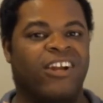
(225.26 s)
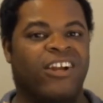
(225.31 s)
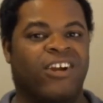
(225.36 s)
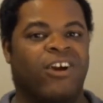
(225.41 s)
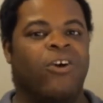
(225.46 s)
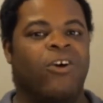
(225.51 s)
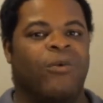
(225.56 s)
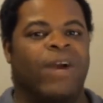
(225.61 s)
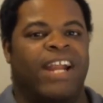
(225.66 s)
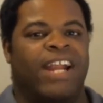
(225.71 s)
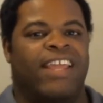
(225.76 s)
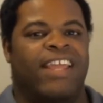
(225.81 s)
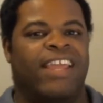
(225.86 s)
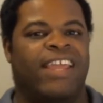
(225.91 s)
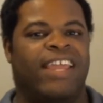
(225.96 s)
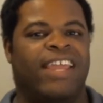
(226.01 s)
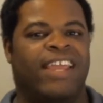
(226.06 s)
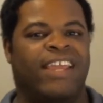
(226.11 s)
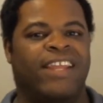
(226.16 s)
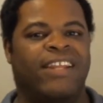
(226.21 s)
go right
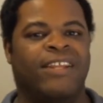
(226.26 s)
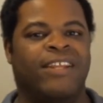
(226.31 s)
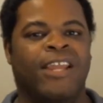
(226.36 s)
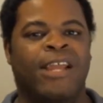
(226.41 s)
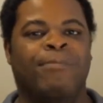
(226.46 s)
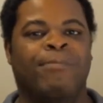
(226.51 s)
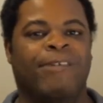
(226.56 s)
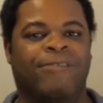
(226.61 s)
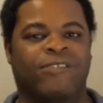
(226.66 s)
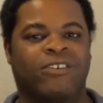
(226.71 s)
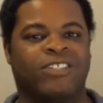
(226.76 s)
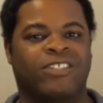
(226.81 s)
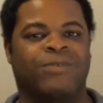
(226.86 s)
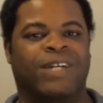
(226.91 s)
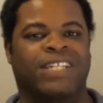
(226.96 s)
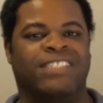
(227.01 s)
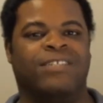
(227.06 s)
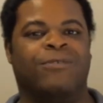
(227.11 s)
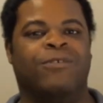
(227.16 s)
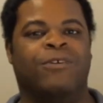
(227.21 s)
ahead. But if you're just
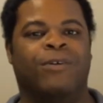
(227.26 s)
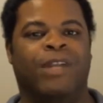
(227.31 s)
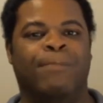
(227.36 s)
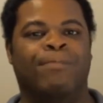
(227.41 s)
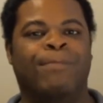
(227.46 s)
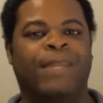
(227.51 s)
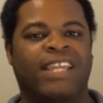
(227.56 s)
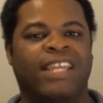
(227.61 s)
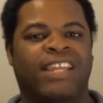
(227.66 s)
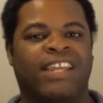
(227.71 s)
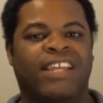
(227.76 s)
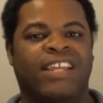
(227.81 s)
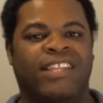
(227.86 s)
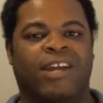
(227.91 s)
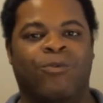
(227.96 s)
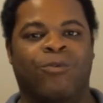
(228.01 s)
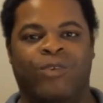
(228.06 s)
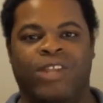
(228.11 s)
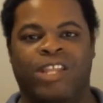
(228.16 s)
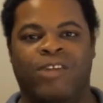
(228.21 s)
like someone like me
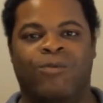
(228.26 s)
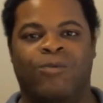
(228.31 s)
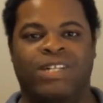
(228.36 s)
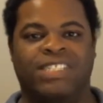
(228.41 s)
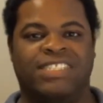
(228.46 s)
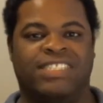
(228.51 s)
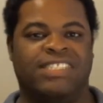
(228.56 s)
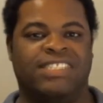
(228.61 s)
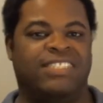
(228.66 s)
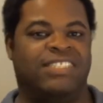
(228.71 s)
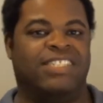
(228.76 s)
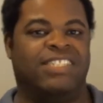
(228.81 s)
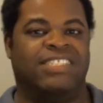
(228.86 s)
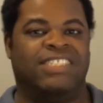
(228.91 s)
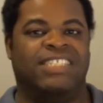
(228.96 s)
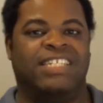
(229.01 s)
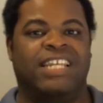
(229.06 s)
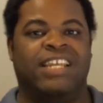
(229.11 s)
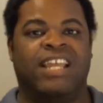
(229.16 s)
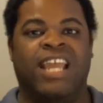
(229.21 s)
that really wants to
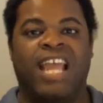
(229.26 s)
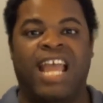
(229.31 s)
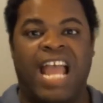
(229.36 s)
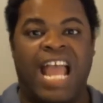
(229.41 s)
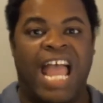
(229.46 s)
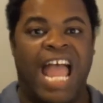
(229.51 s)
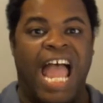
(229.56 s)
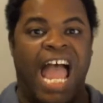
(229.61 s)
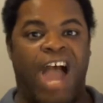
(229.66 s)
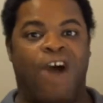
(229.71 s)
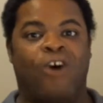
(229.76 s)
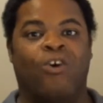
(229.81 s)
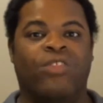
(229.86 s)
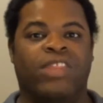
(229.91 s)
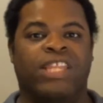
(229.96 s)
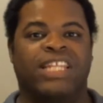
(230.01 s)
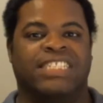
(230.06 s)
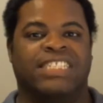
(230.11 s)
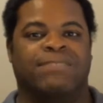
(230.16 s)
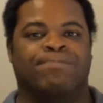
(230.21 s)
see how
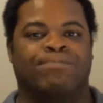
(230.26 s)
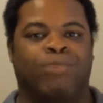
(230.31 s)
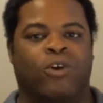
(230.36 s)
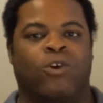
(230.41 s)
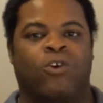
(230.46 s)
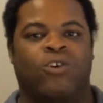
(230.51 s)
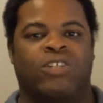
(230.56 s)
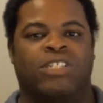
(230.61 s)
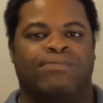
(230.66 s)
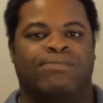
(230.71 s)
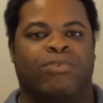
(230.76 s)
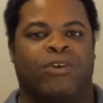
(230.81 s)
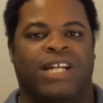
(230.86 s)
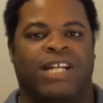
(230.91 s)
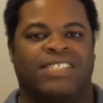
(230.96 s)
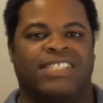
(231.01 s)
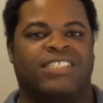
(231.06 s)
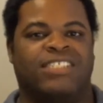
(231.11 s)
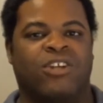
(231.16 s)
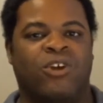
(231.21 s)
this purge
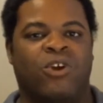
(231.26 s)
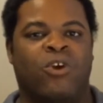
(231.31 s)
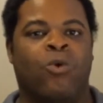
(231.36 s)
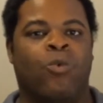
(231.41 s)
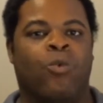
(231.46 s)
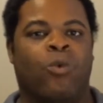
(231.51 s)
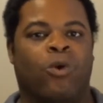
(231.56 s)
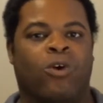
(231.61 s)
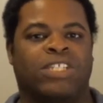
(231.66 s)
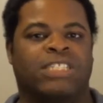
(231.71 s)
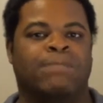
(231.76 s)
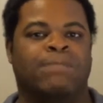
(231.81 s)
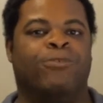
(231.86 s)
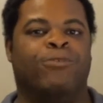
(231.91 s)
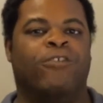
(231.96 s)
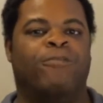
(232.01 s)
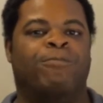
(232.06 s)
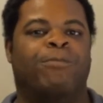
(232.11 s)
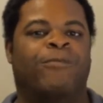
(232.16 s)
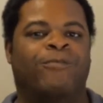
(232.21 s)
process works
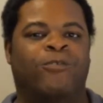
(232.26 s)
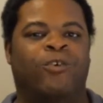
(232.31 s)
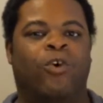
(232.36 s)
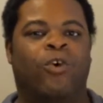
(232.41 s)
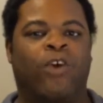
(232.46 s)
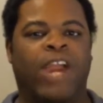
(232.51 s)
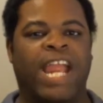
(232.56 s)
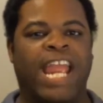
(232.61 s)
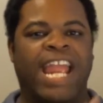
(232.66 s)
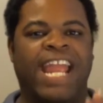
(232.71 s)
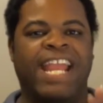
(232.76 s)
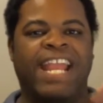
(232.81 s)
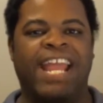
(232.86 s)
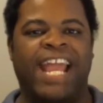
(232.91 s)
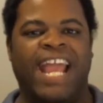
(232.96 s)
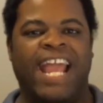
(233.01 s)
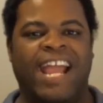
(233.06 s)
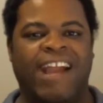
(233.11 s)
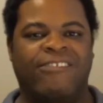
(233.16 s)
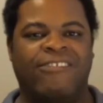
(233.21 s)
both before and
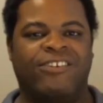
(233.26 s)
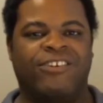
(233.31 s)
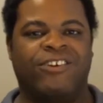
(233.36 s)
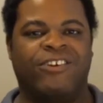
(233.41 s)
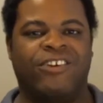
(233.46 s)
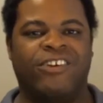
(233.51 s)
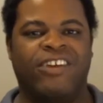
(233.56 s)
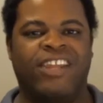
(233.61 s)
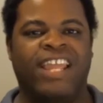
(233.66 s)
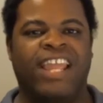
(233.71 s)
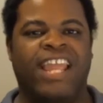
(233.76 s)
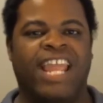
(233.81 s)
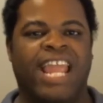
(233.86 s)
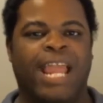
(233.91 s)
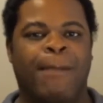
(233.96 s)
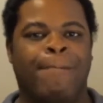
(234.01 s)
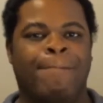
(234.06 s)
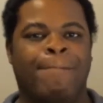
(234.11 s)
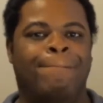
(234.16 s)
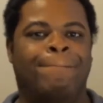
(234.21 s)
after
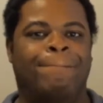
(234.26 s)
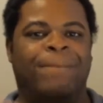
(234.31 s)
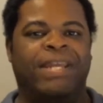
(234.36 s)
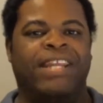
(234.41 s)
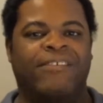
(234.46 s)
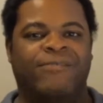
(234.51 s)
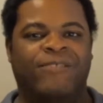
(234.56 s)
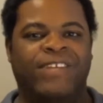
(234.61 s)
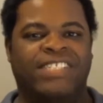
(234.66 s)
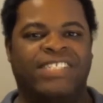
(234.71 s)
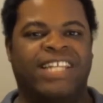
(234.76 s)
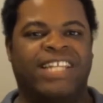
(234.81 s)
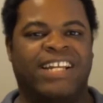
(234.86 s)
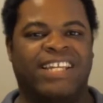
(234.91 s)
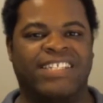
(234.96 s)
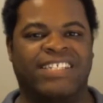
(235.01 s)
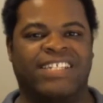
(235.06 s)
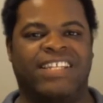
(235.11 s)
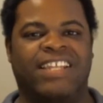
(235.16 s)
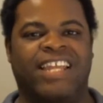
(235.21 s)
and benefits like
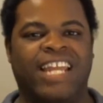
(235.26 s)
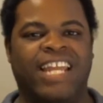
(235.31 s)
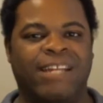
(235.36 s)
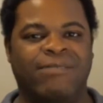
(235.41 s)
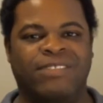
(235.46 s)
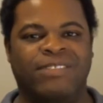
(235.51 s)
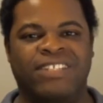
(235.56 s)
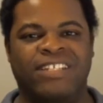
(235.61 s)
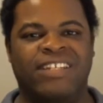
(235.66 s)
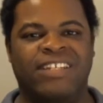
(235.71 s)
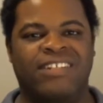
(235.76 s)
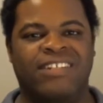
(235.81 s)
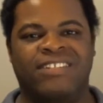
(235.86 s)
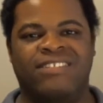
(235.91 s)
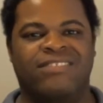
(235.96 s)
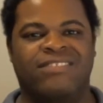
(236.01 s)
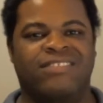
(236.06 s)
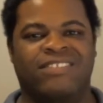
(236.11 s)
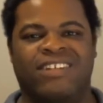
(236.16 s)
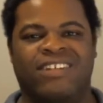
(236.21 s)
it claims,
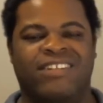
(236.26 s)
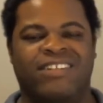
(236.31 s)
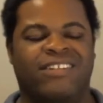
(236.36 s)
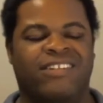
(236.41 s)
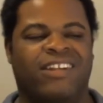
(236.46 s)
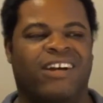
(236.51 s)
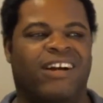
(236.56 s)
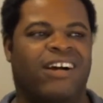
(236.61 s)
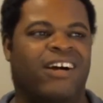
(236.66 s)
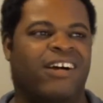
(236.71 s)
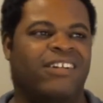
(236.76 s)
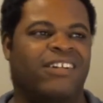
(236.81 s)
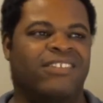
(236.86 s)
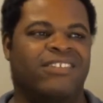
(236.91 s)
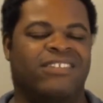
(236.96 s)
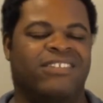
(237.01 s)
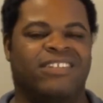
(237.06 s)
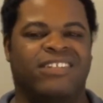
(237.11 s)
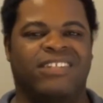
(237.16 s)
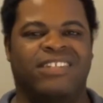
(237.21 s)
no,
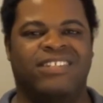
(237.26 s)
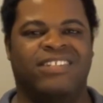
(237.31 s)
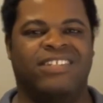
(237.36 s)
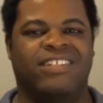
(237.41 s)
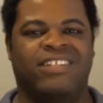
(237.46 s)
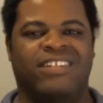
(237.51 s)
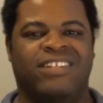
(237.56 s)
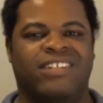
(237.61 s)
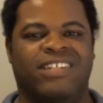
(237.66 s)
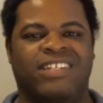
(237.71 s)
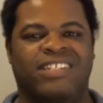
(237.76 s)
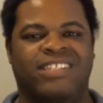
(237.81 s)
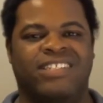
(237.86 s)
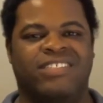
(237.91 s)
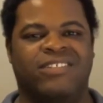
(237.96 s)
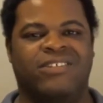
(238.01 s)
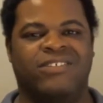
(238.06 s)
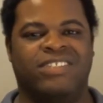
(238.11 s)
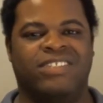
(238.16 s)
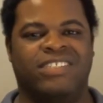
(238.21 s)
it, it's
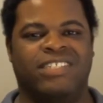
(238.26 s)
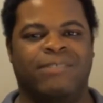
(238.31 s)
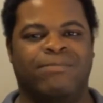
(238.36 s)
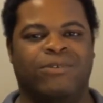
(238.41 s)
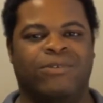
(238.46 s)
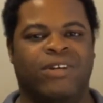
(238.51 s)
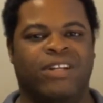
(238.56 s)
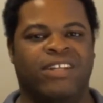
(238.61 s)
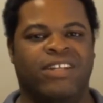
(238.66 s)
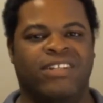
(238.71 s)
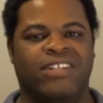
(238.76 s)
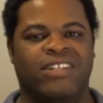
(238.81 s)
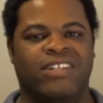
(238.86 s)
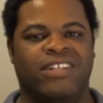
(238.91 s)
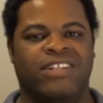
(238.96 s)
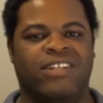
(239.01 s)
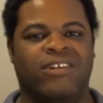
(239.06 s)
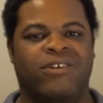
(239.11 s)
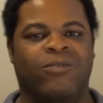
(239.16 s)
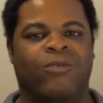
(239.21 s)
so disappointing.
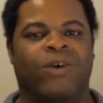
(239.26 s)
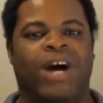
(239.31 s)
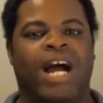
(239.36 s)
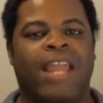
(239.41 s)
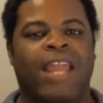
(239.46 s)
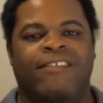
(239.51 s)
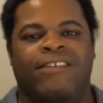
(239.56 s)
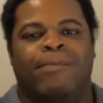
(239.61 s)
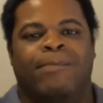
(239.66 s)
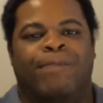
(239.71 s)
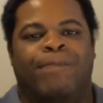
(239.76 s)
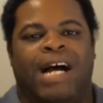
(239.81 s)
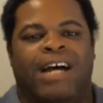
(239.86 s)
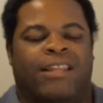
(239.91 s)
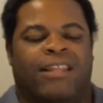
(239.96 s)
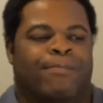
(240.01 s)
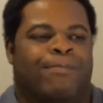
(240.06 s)
You know, why even bother